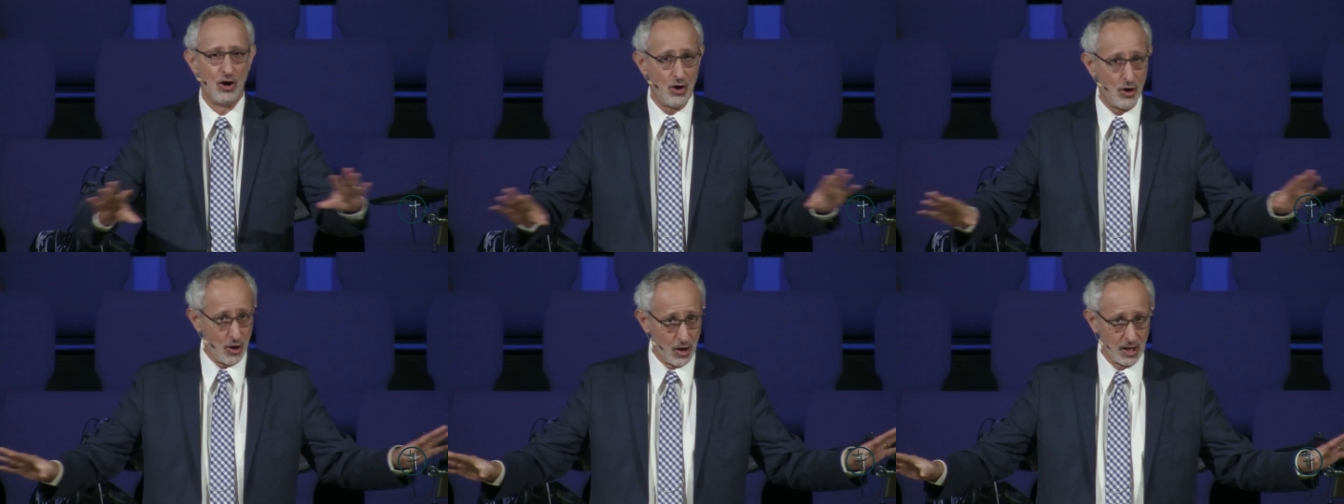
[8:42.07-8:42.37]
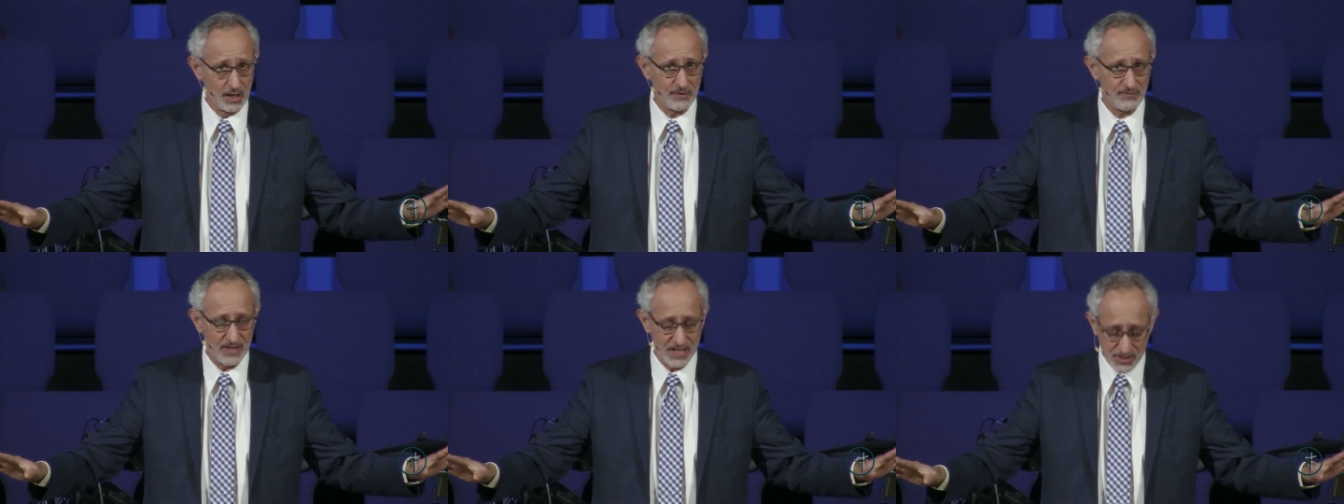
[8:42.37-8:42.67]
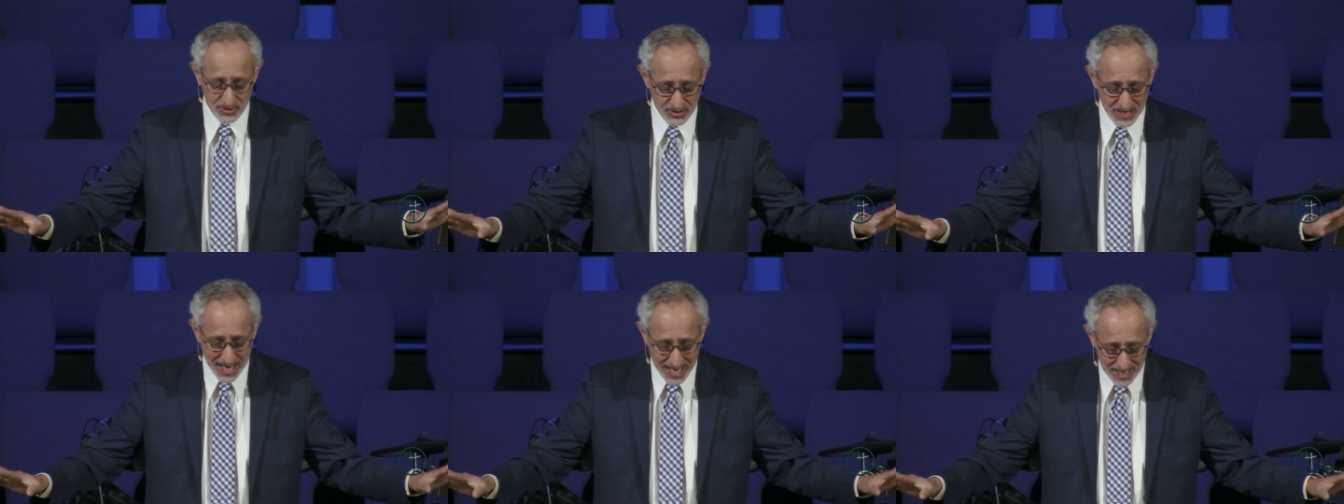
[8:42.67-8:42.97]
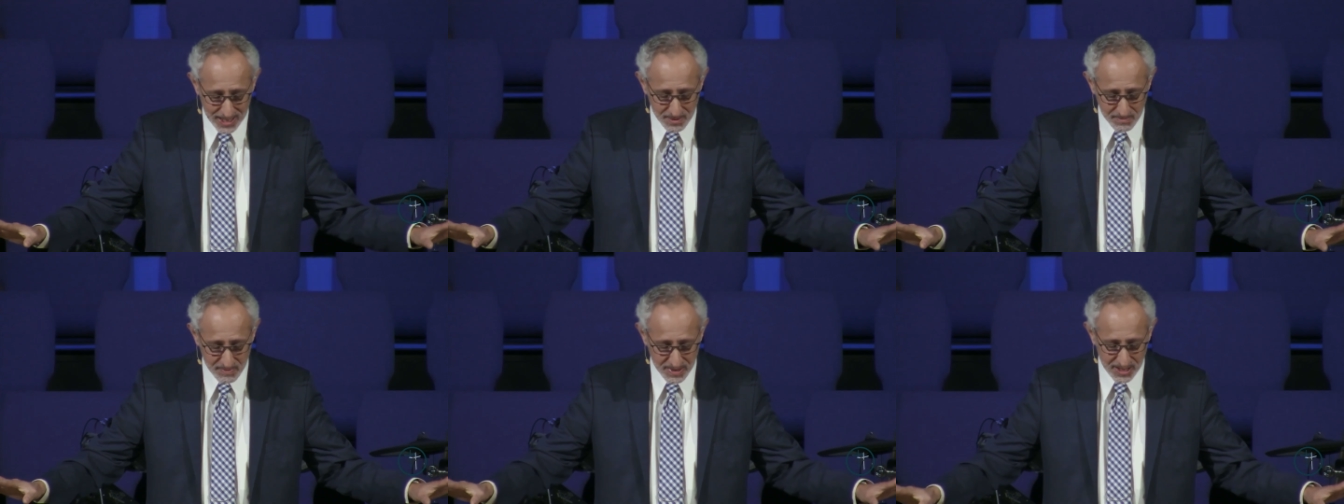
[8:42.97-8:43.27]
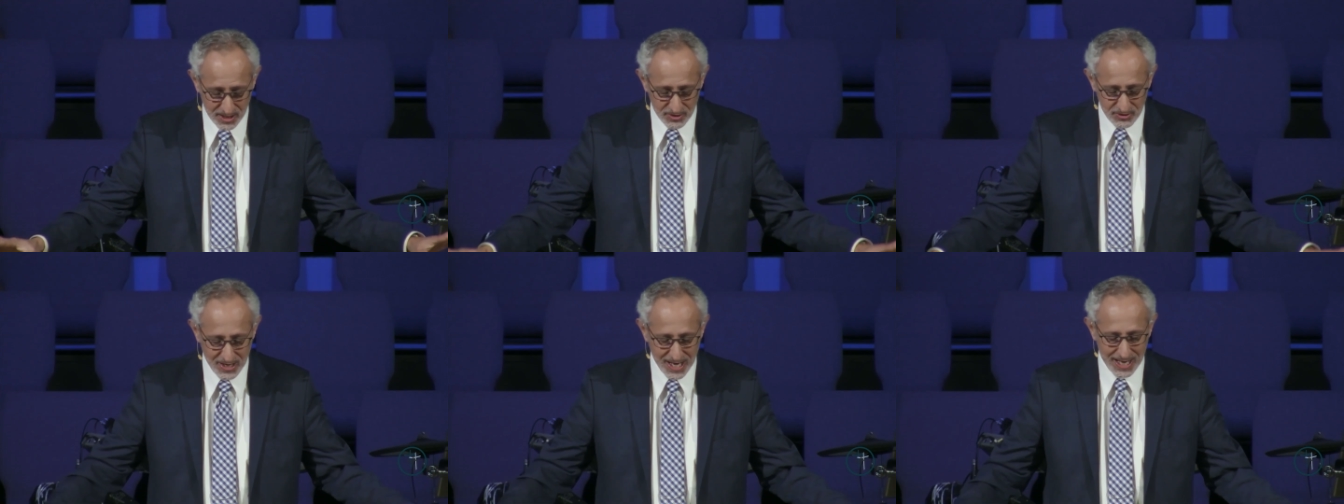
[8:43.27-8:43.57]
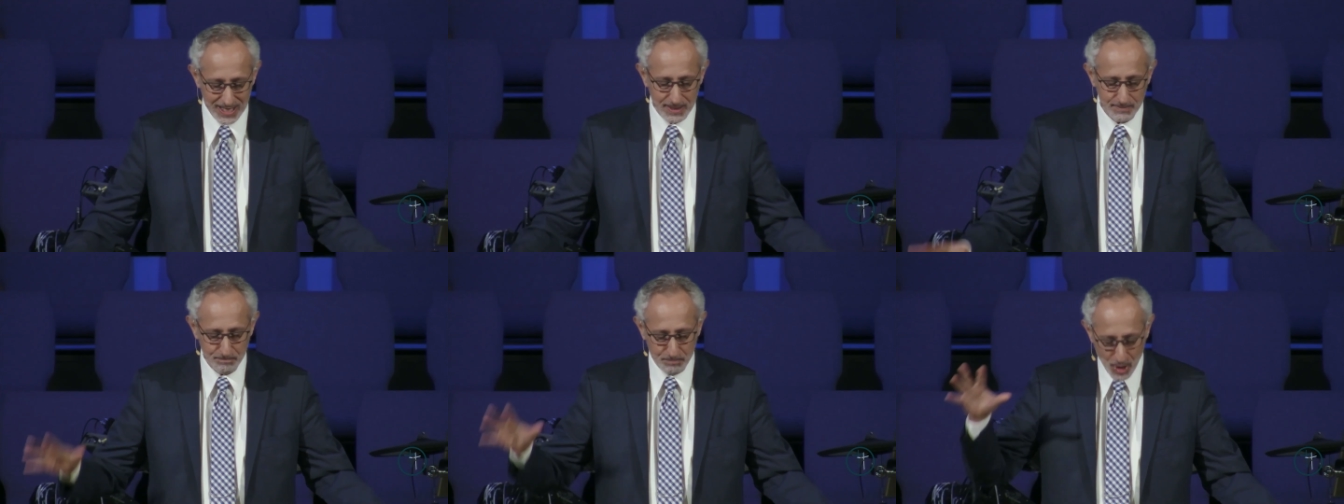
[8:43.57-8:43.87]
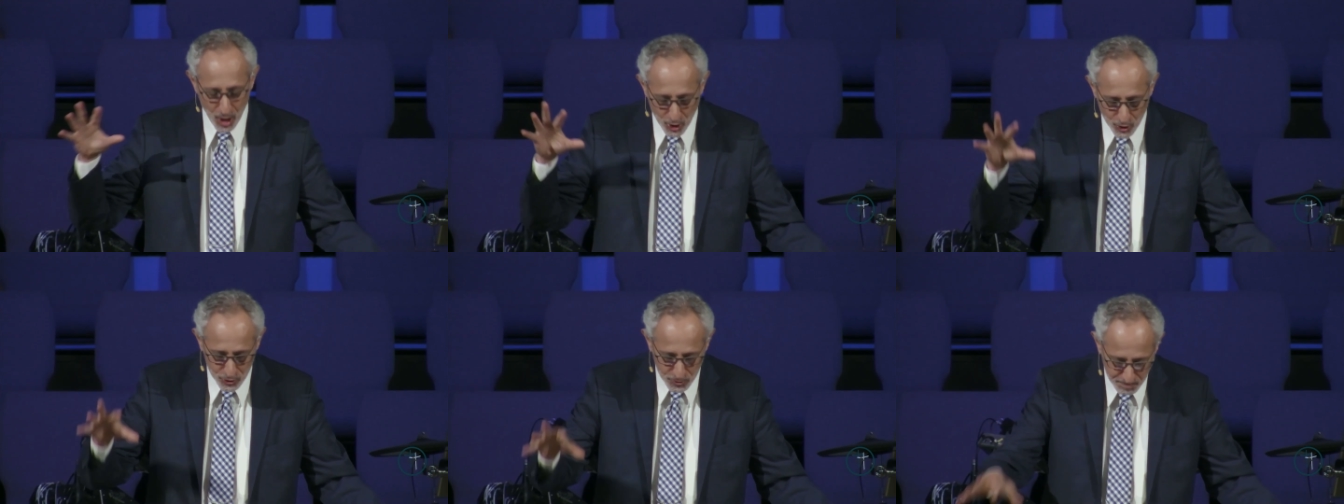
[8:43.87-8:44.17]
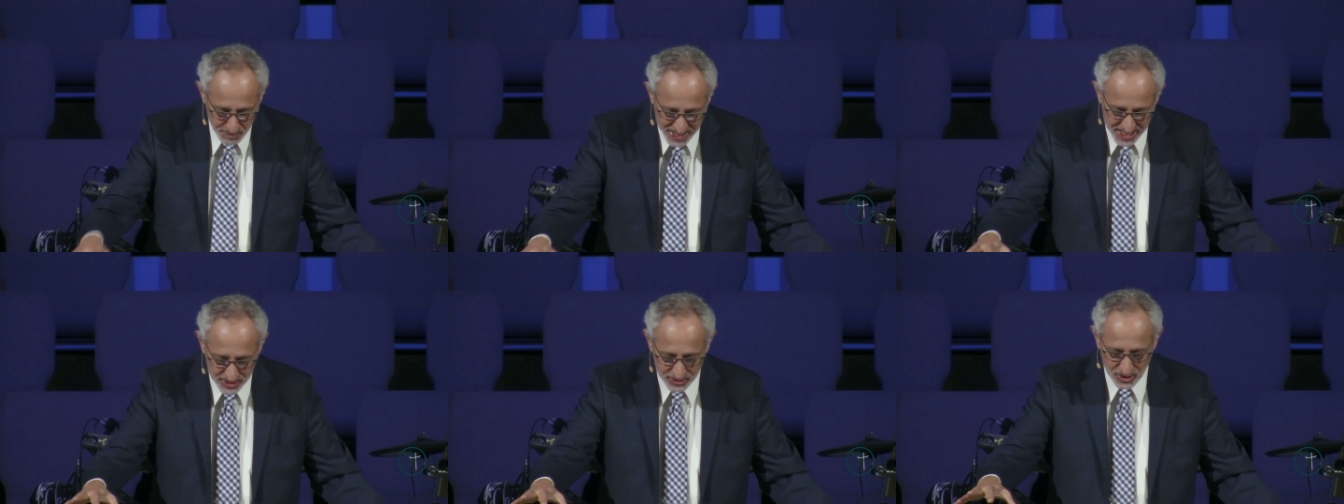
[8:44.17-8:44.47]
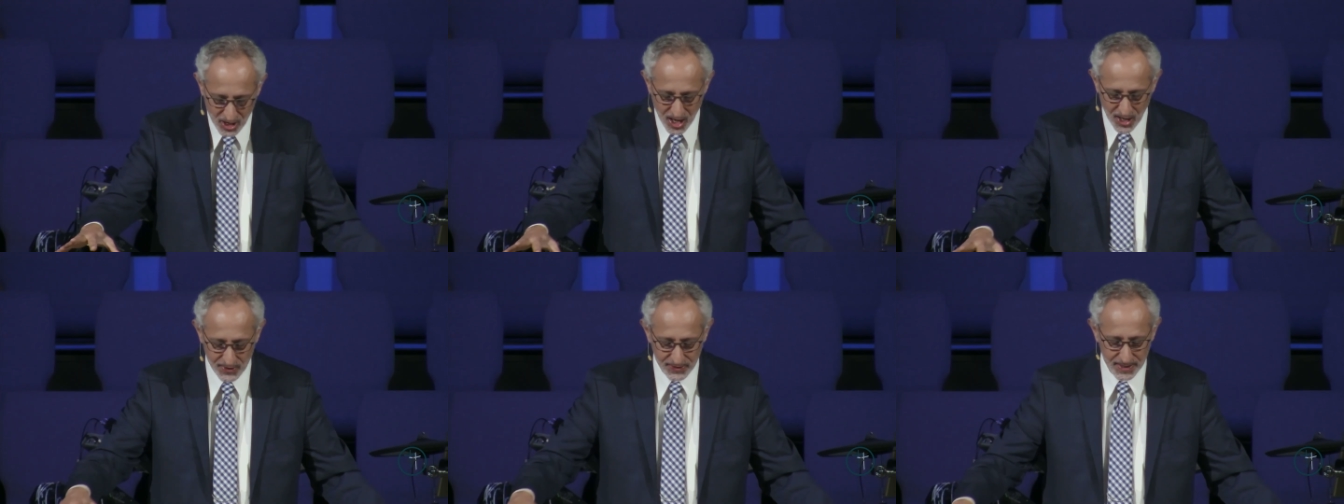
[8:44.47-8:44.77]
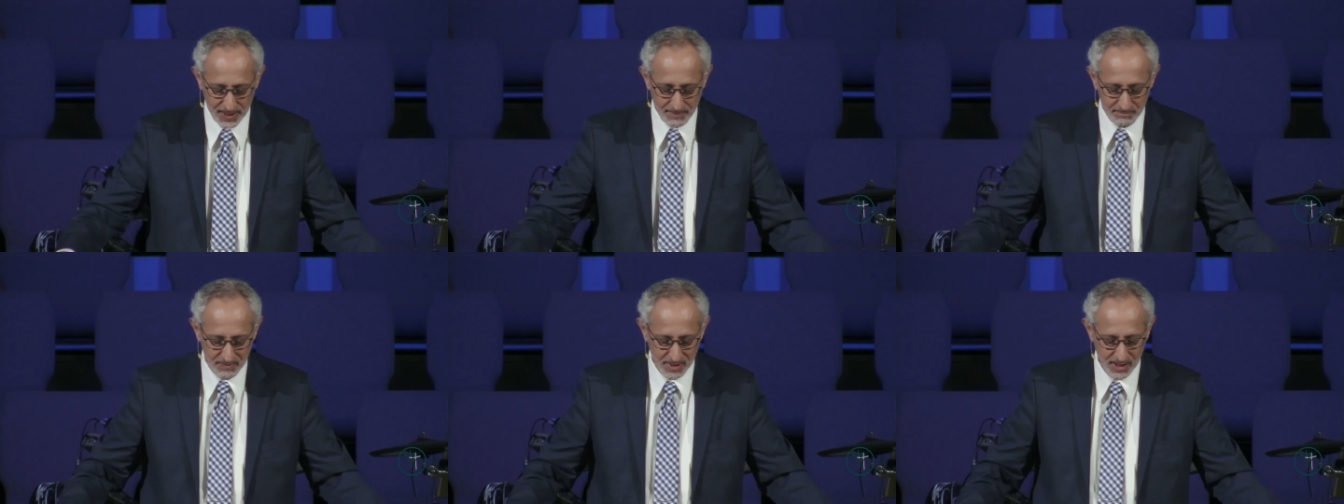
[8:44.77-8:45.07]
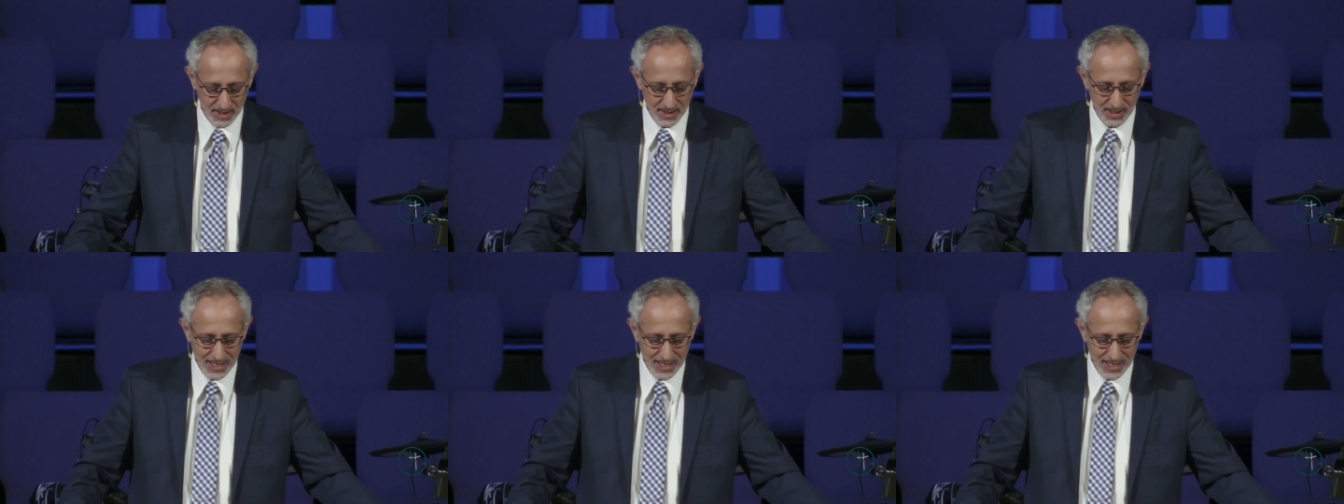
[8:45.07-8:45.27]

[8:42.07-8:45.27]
all of his enemies and impose peace on them.